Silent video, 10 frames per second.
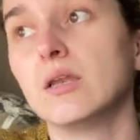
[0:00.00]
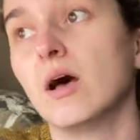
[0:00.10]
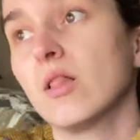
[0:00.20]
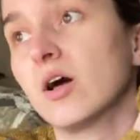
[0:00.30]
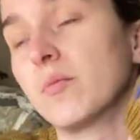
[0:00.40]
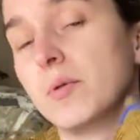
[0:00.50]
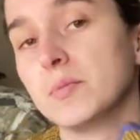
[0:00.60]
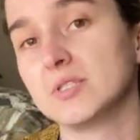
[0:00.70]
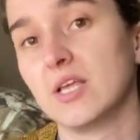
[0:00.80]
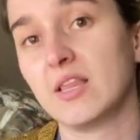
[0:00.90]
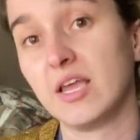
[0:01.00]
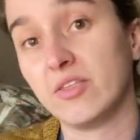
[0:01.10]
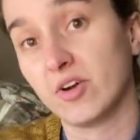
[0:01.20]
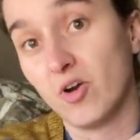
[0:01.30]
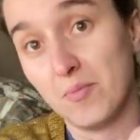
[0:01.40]
lot of people said they
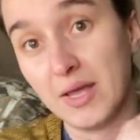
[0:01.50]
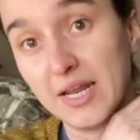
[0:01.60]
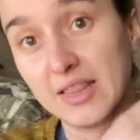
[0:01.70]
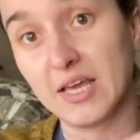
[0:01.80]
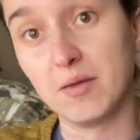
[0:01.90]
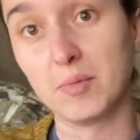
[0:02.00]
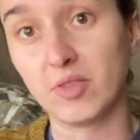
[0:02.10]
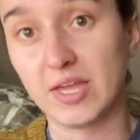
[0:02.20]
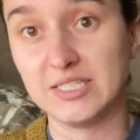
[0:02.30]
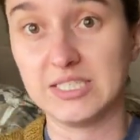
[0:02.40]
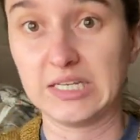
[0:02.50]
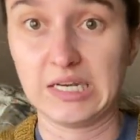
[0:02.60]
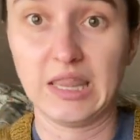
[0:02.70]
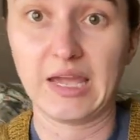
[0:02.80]
either omitted them or they did